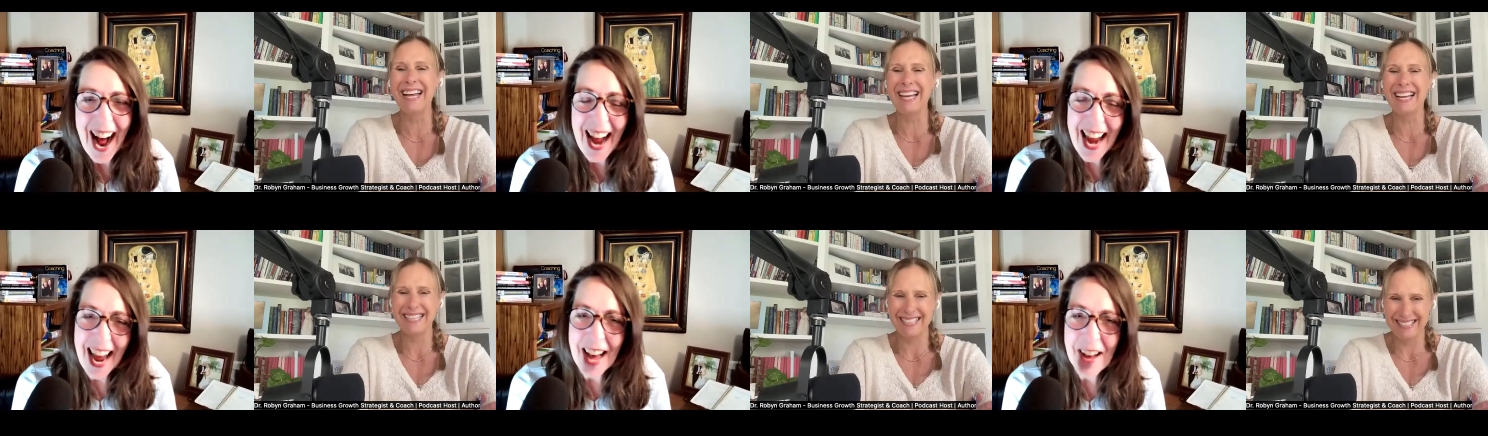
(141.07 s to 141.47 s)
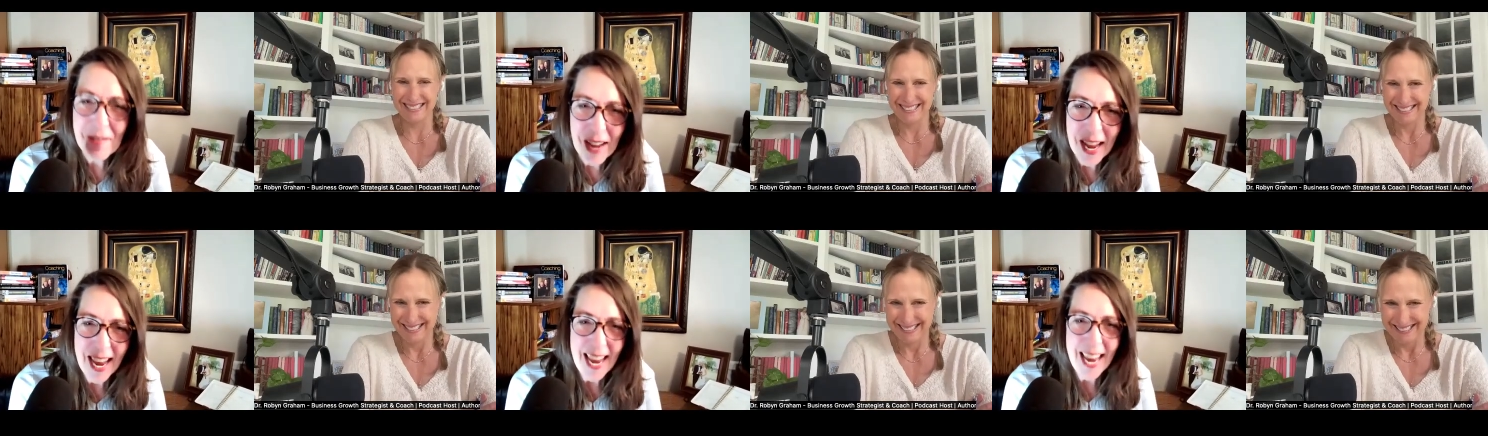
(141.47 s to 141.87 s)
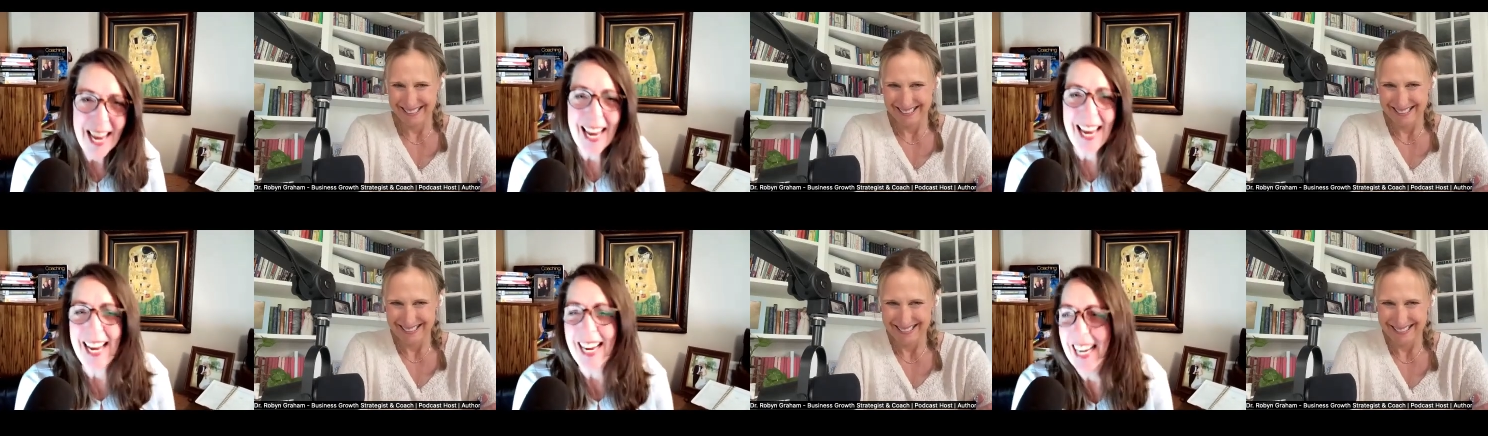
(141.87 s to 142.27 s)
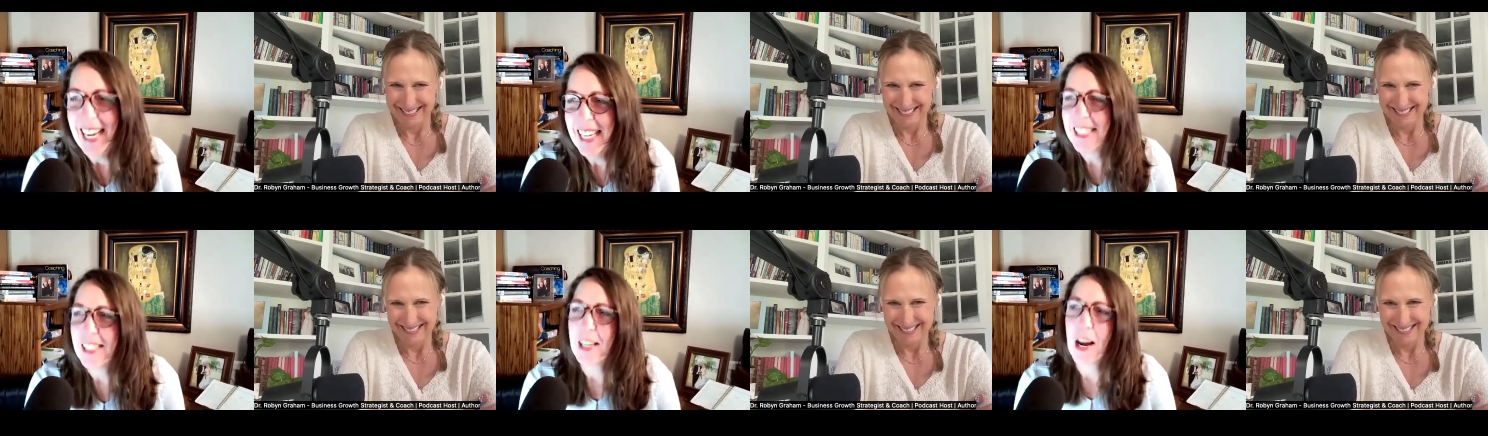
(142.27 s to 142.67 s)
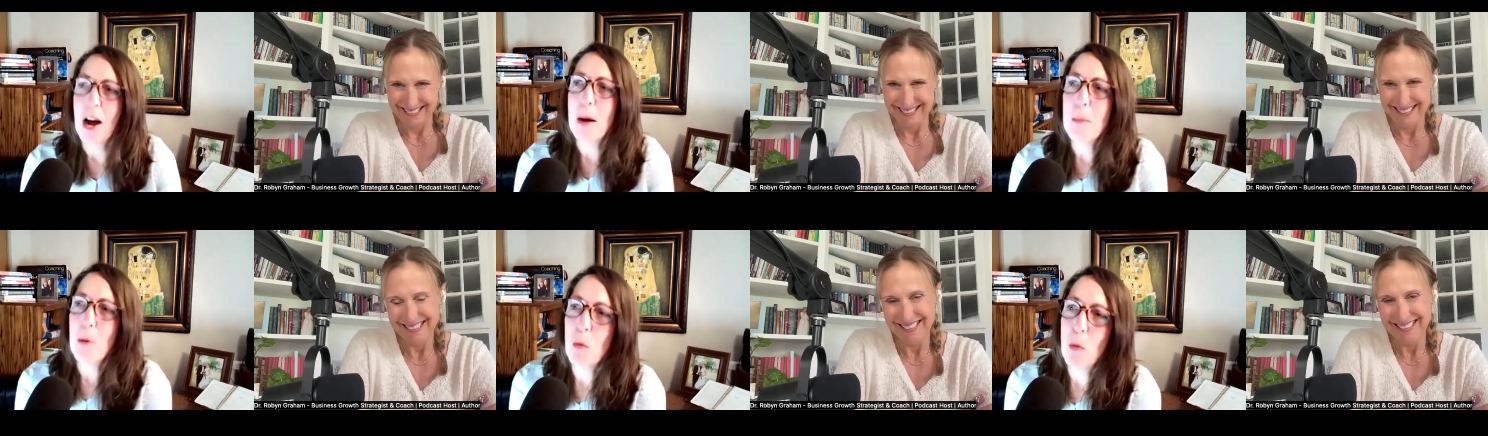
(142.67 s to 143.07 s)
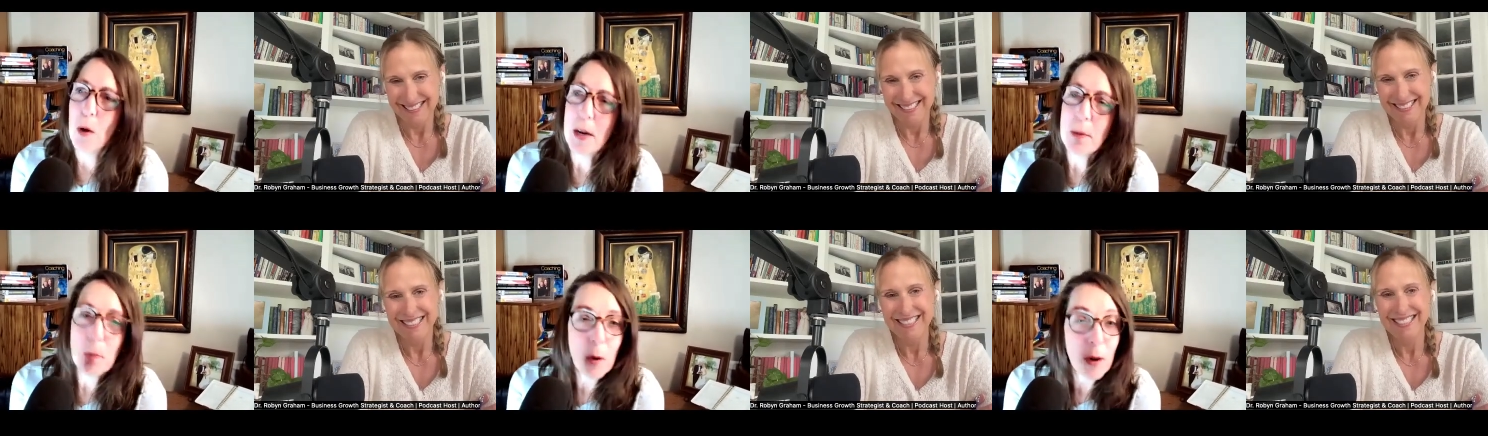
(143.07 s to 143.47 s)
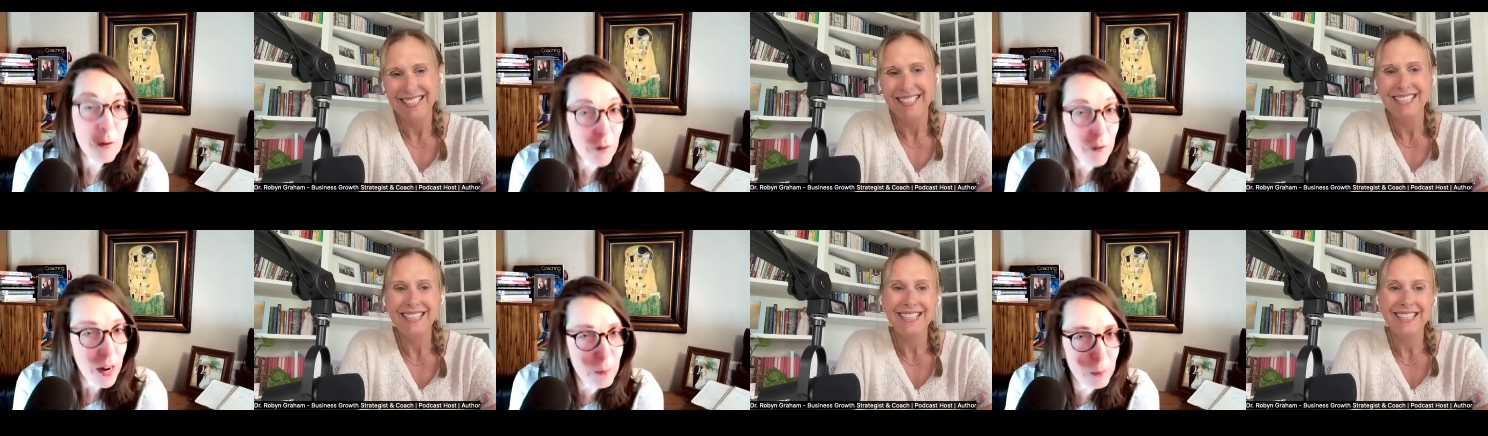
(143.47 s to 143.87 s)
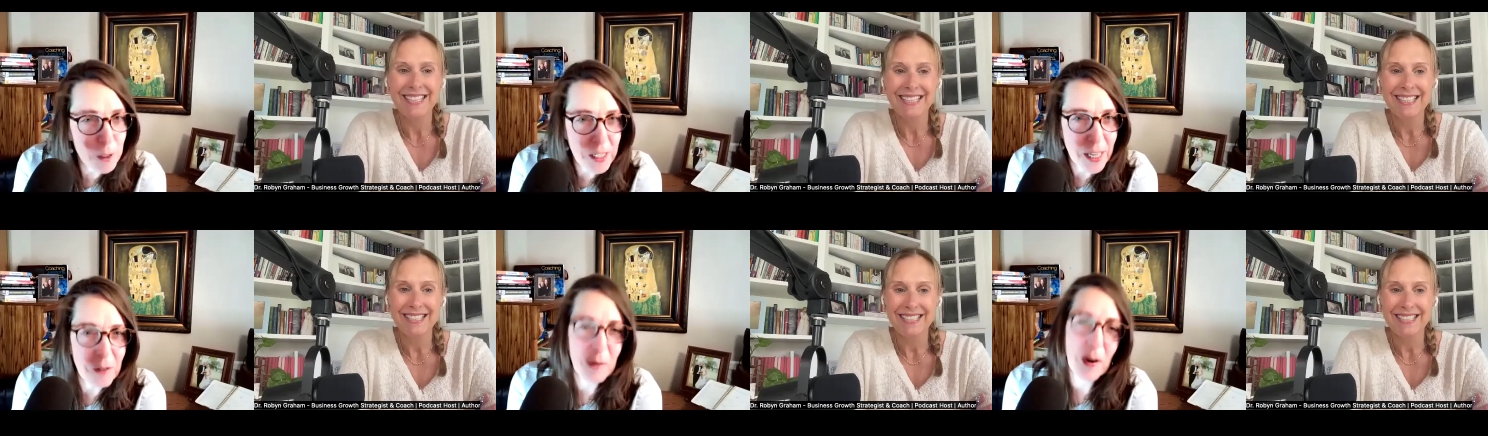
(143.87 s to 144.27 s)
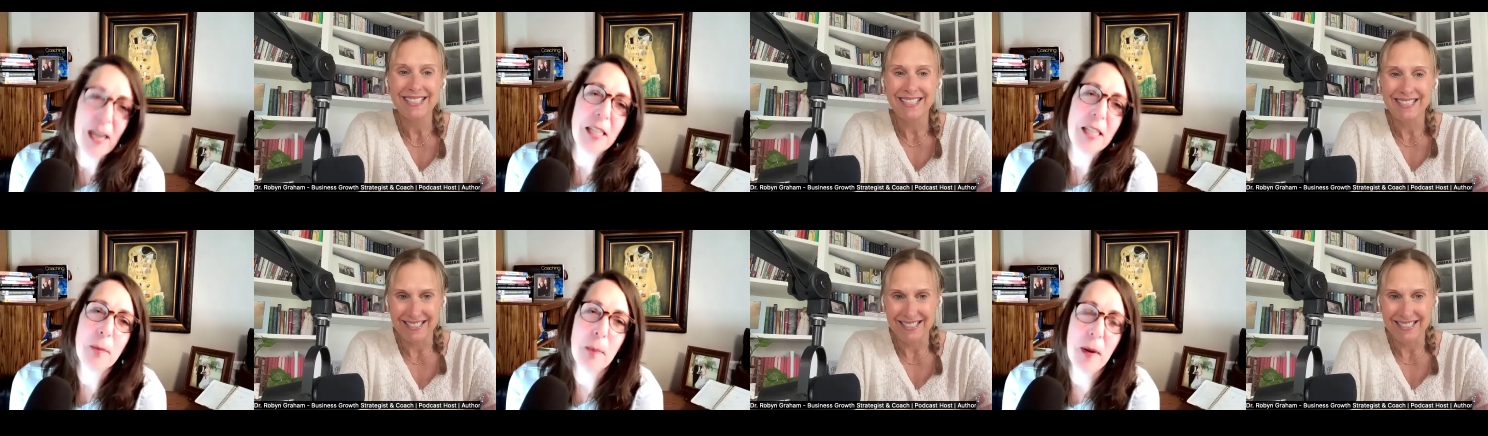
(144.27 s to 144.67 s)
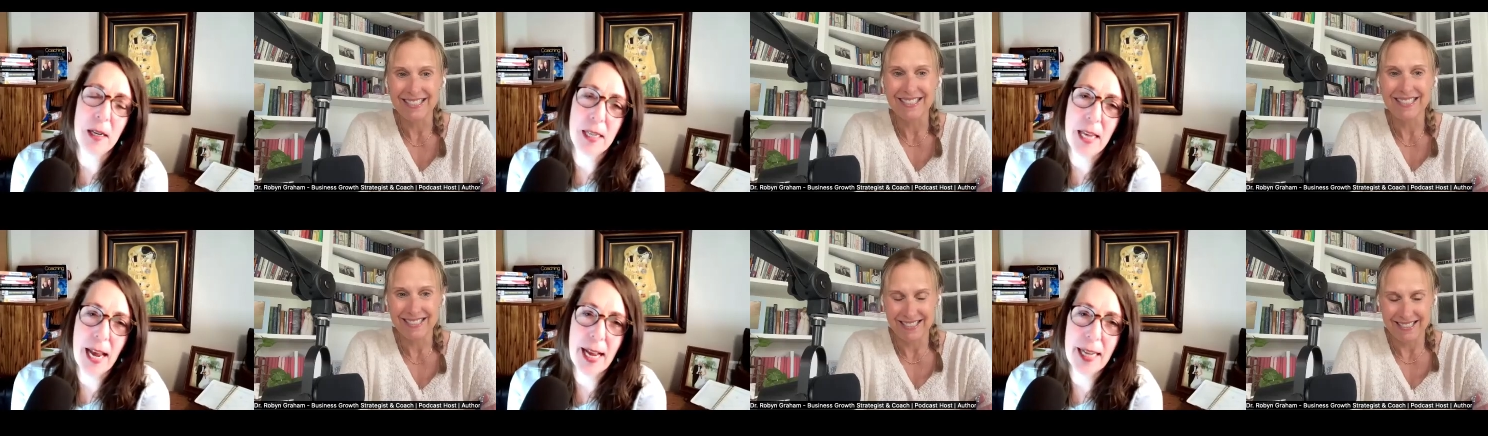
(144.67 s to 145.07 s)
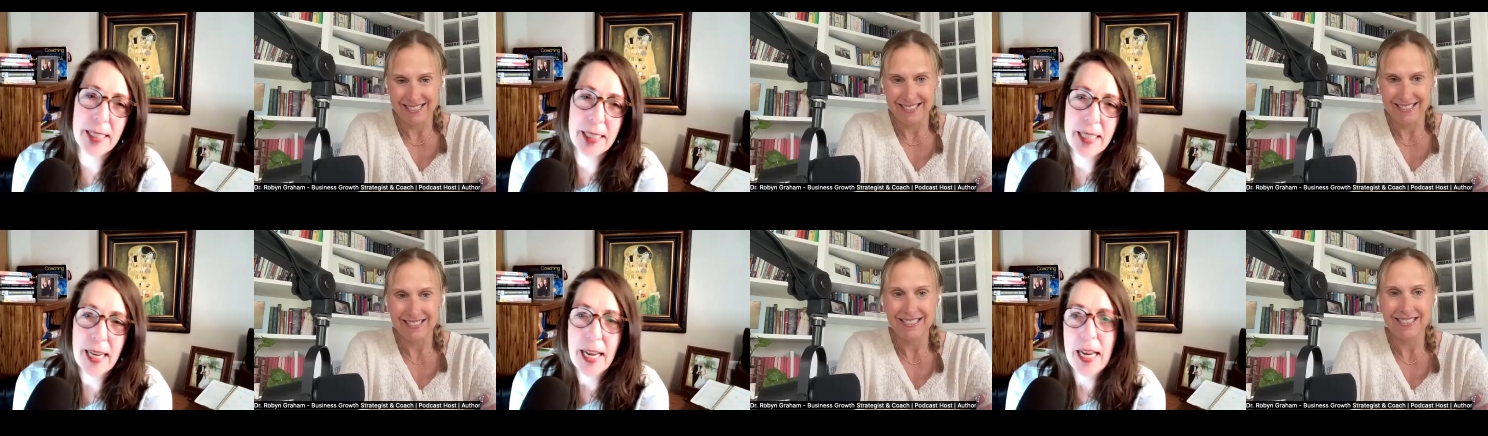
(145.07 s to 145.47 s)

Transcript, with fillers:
Speaker 1: I have a top 1.5% ranked podcast,